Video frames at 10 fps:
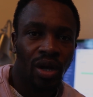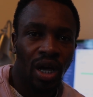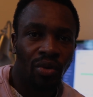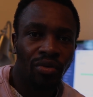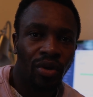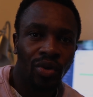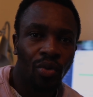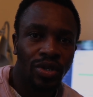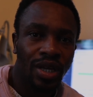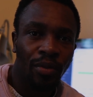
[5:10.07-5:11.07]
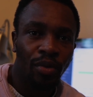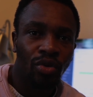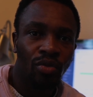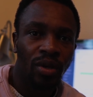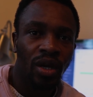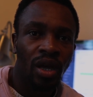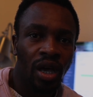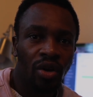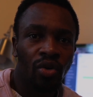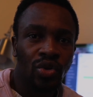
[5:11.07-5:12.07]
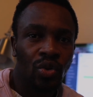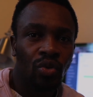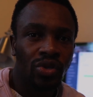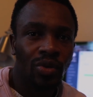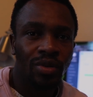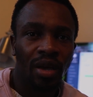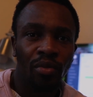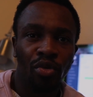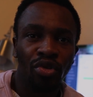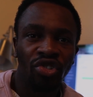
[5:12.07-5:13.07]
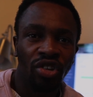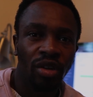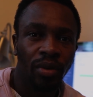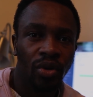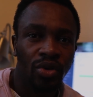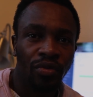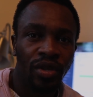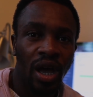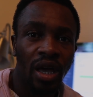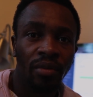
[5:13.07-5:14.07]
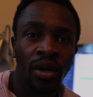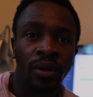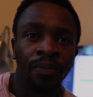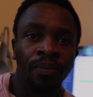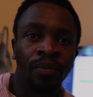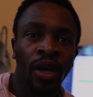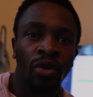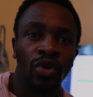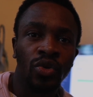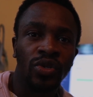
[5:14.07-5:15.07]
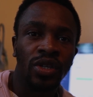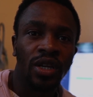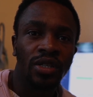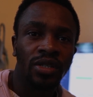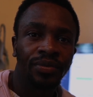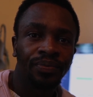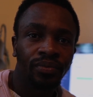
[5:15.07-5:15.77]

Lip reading: I don't even know what happened to me. And also sometimes rushing because of time. And also since